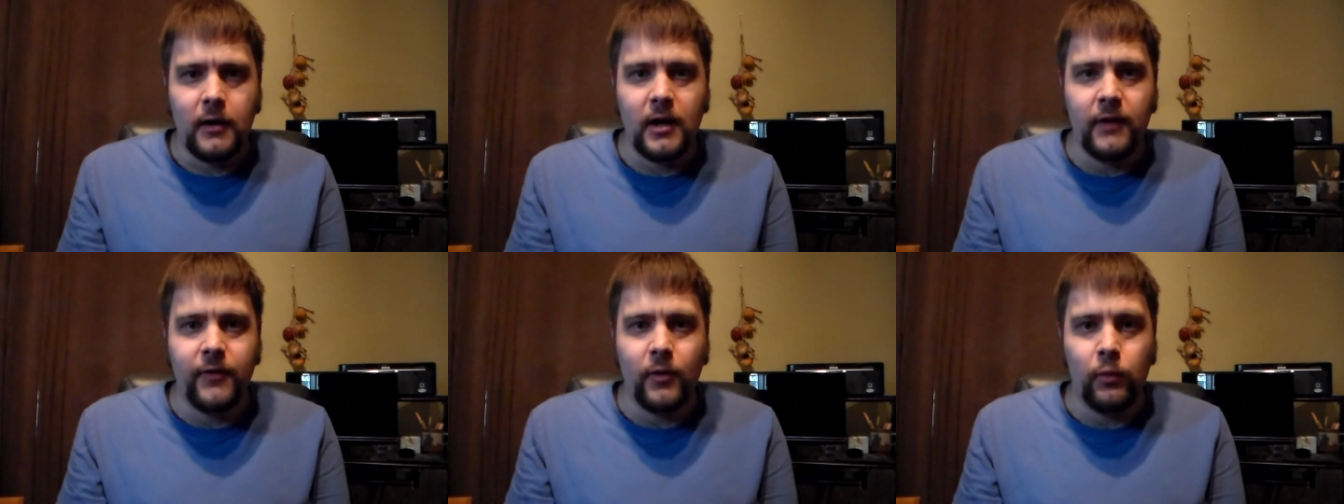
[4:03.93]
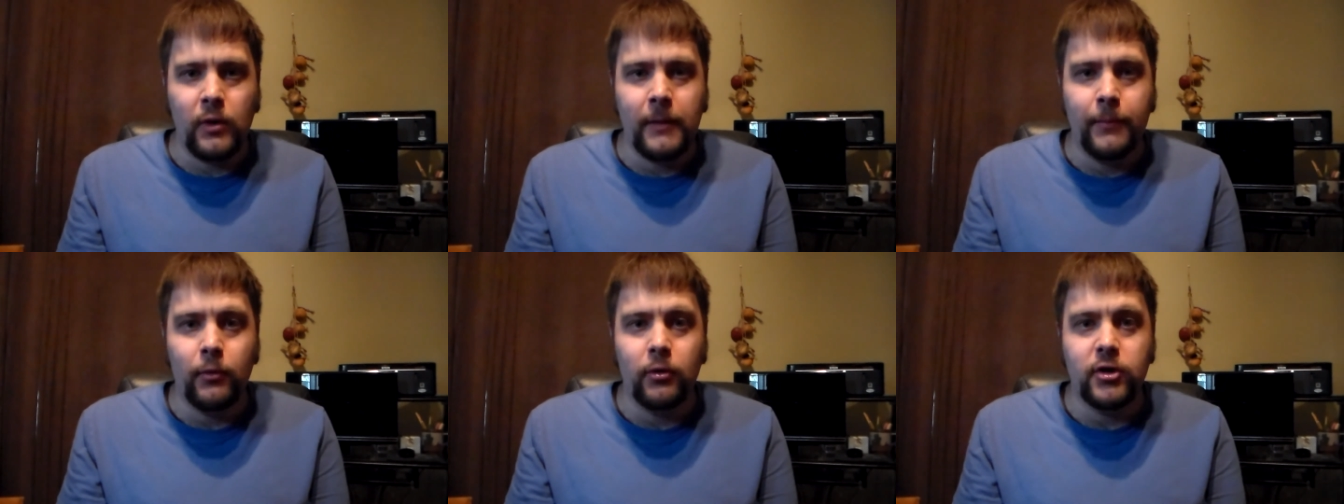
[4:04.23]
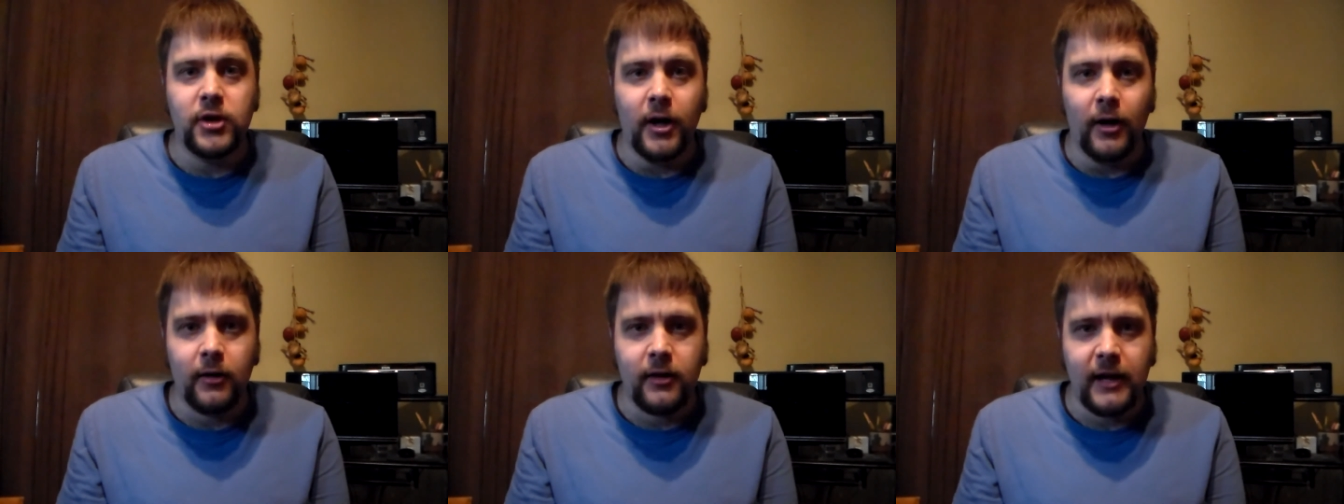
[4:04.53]
If a
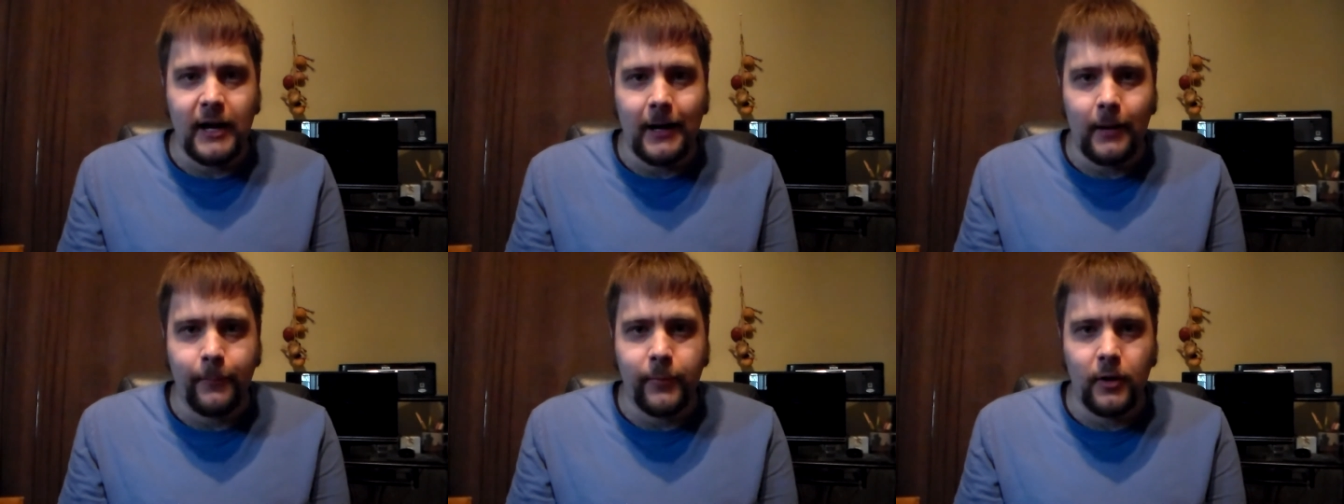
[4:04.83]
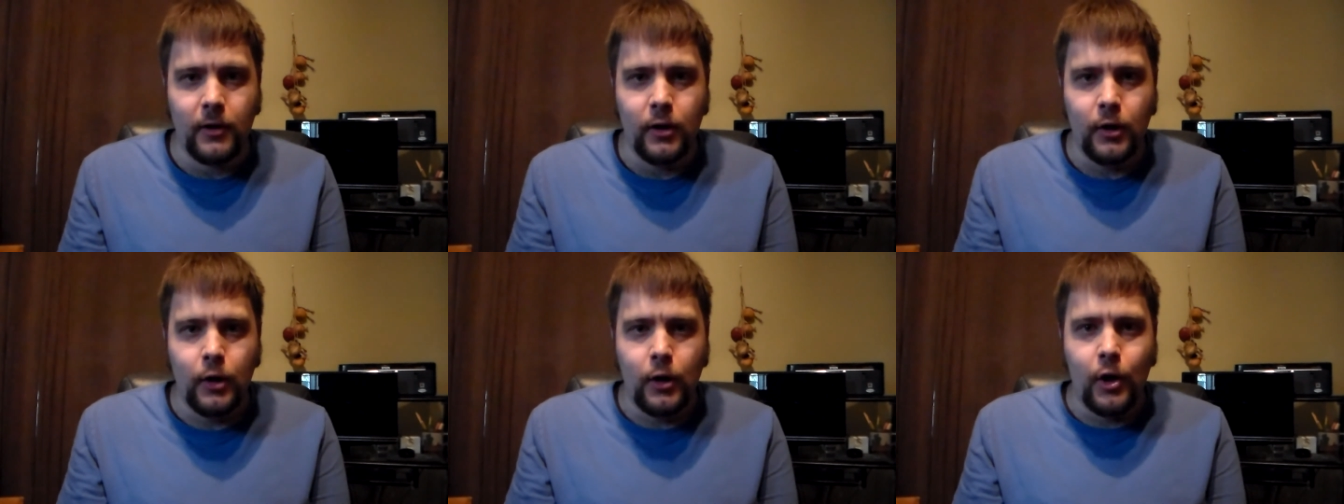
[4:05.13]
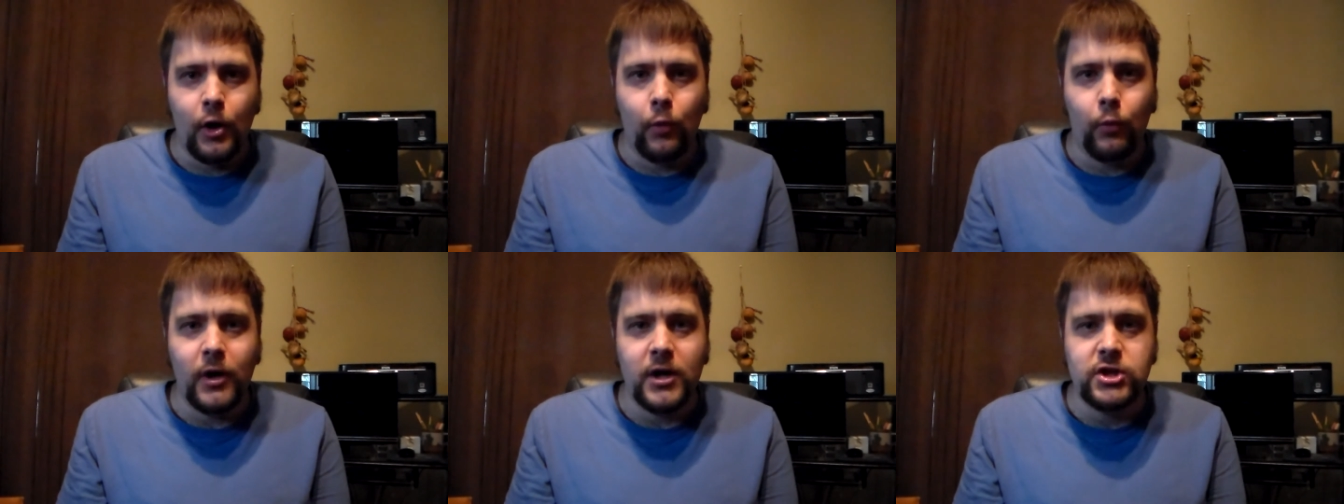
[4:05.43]
reboot does happen,
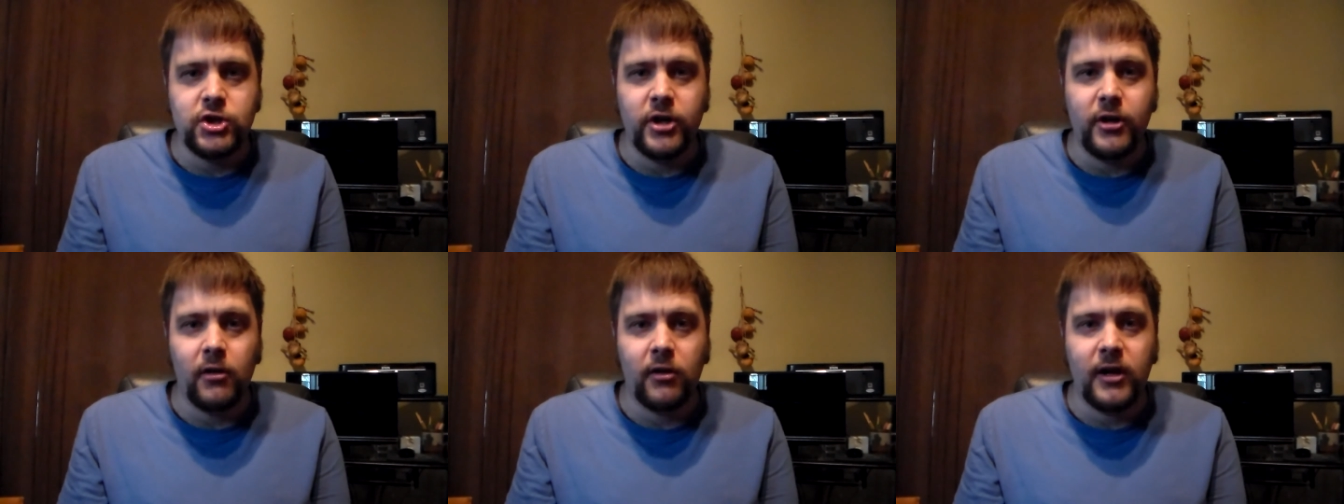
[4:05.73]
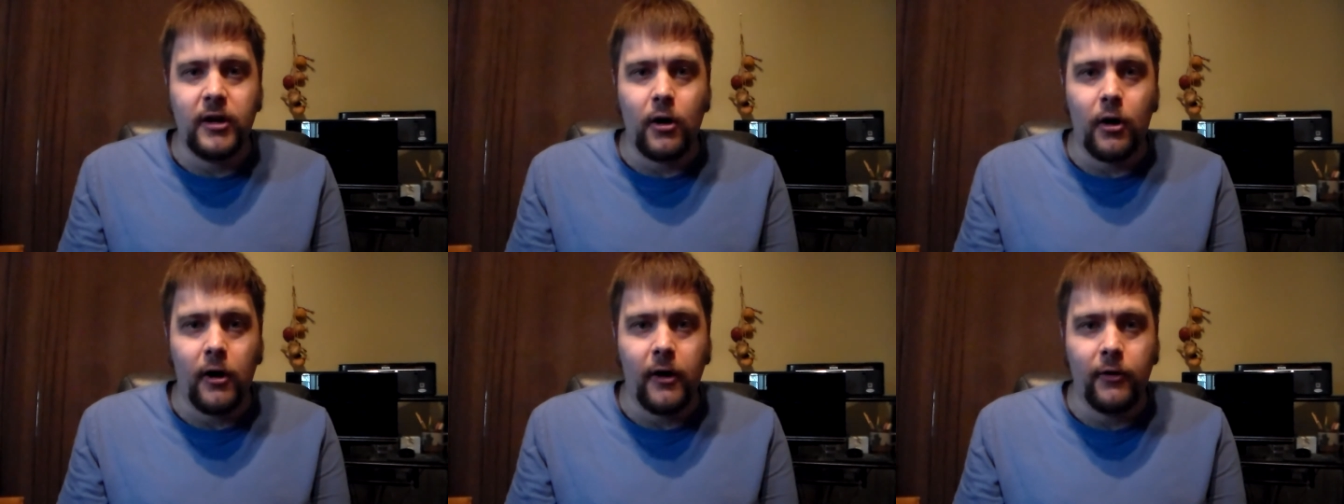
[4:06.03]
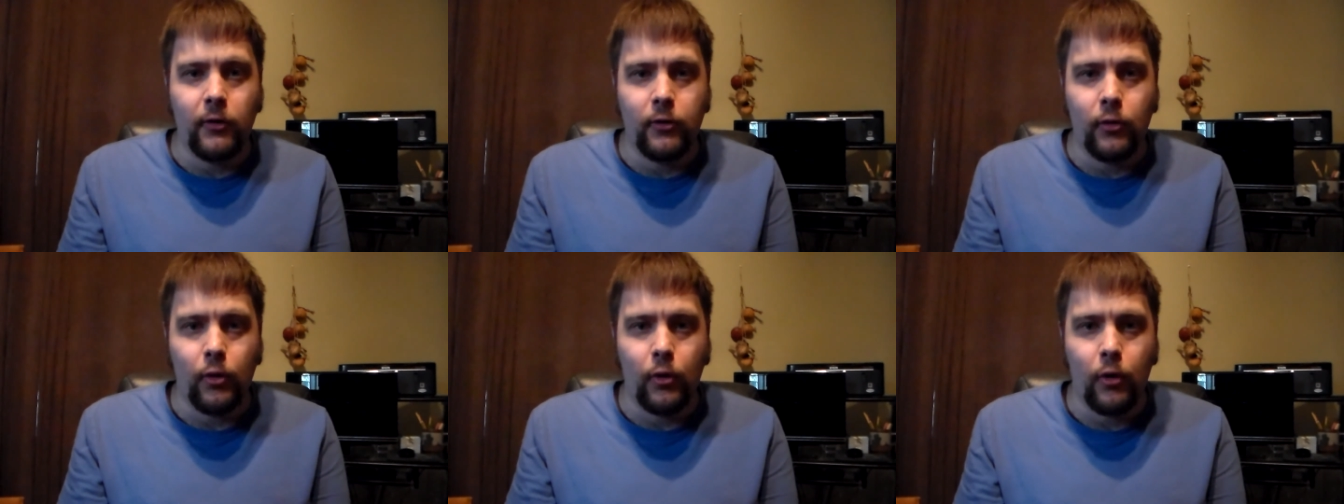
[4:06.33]
we shouldn't see
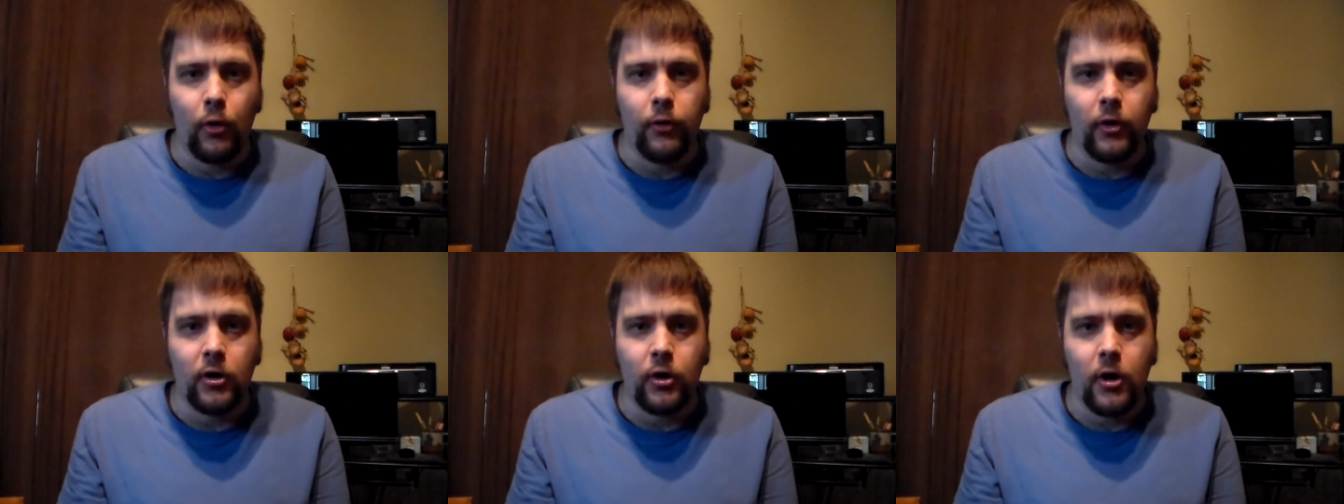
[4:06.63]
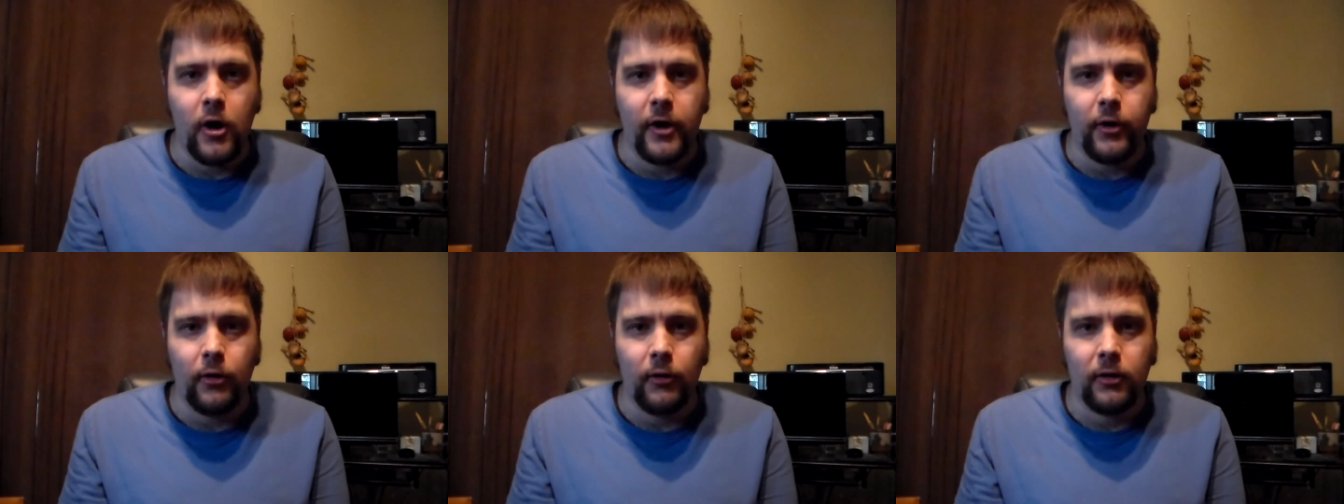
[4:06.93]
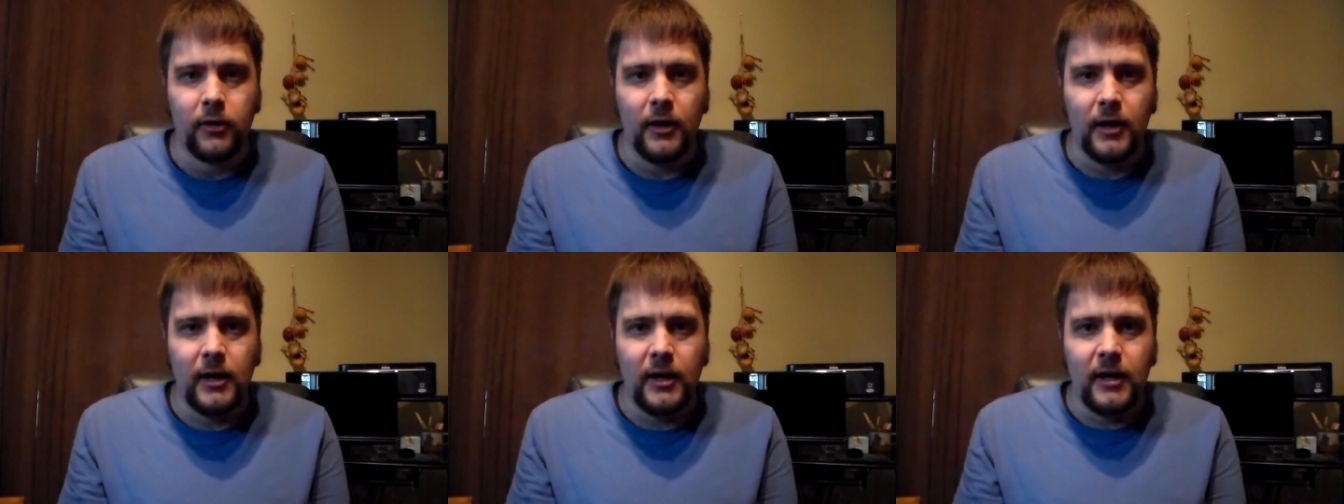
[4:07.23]
Arnold or other
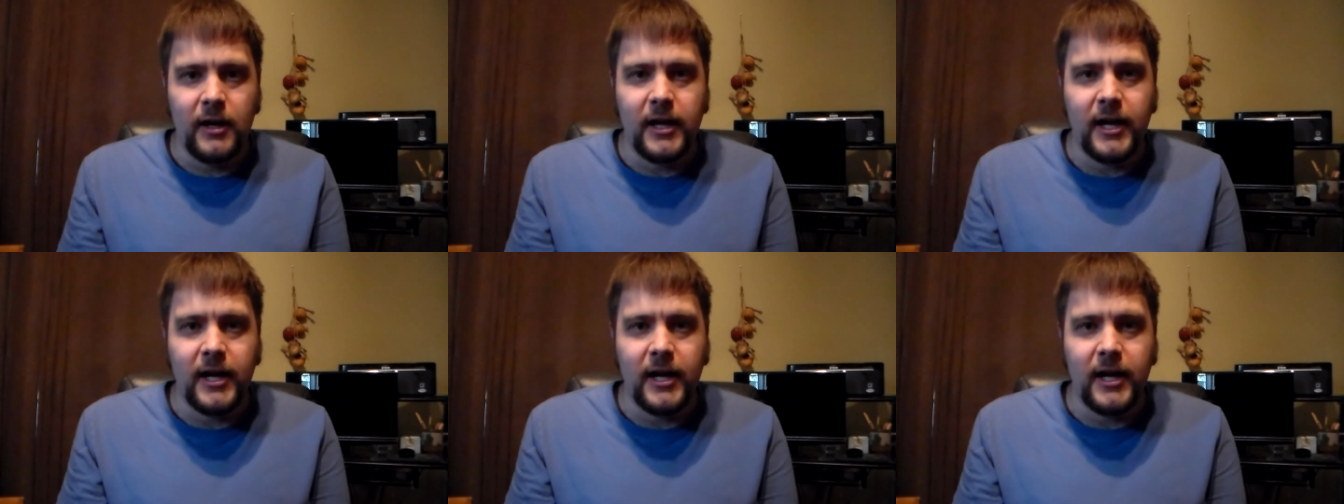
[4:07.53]
Connors.